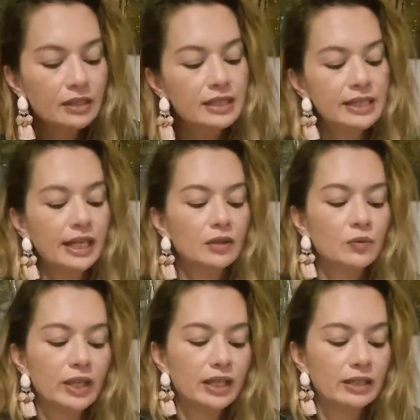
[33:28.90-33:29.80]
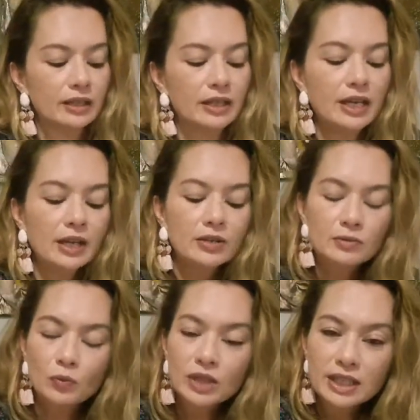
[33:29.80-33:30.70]
Second week. Because
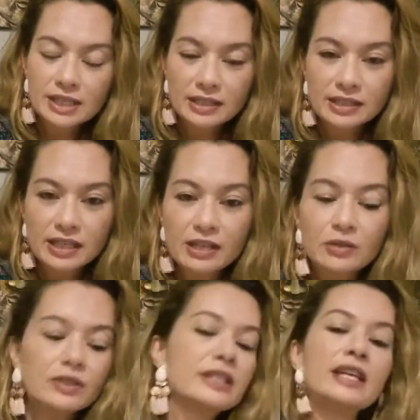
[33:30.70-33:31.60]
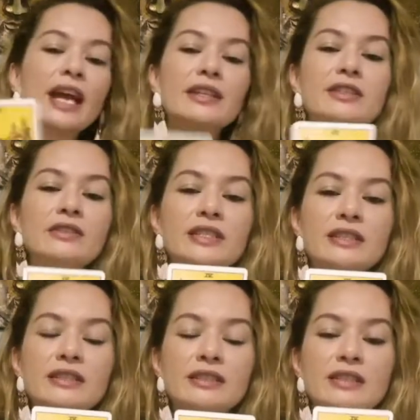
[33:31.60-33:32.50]
what is underneath all this, Cancer, is
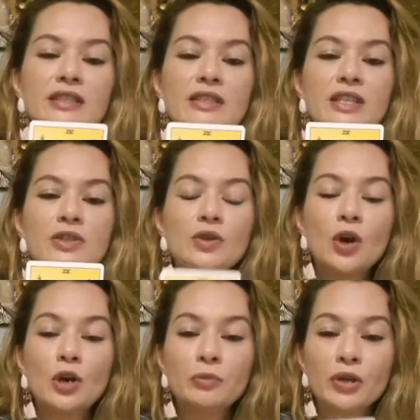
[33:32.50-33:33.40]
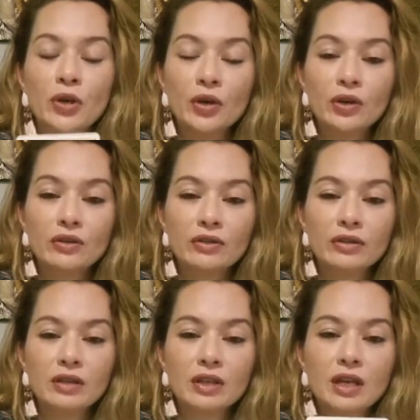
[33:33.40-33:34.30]
this. It's your home and hearth.
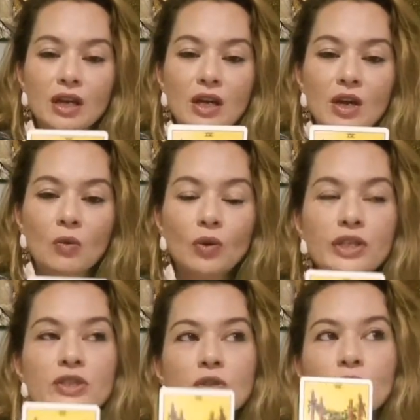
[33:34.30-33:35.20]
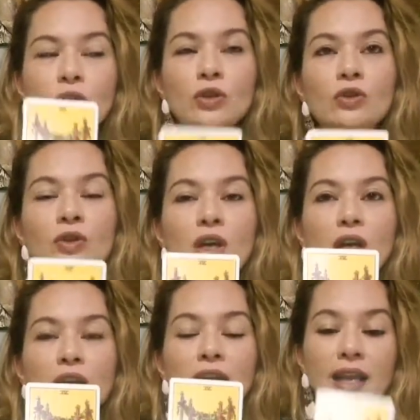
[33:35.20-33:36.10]
What is your new
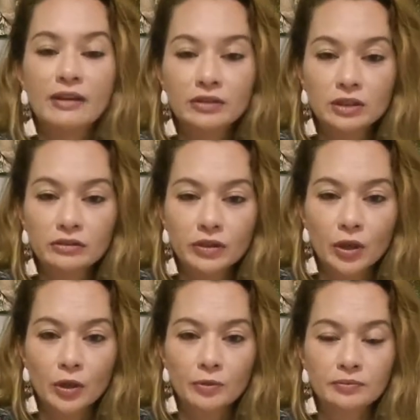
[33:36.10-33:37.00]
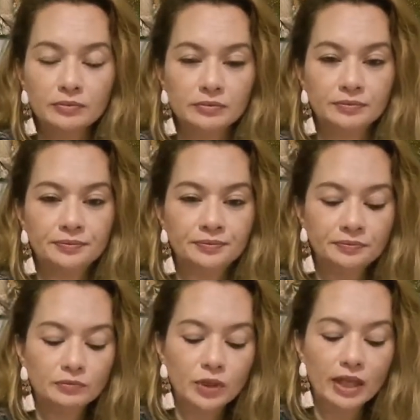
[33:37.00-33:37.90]
level of home?
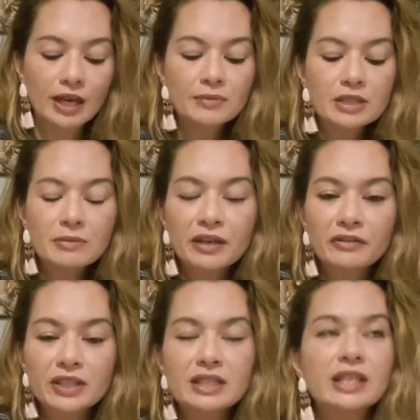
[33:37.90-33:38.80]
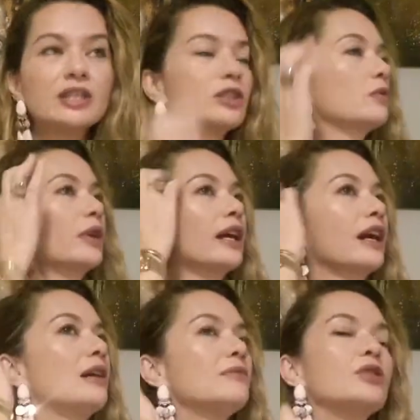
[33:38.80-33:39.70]
When it comes to manifestation, when it
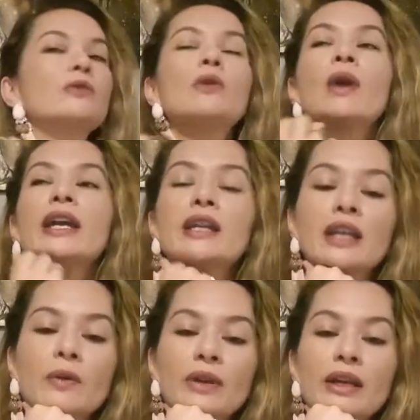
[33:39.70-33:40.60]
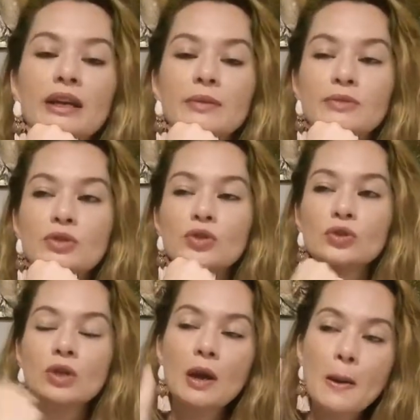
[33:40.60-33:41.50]
comes to awakening, when it comes to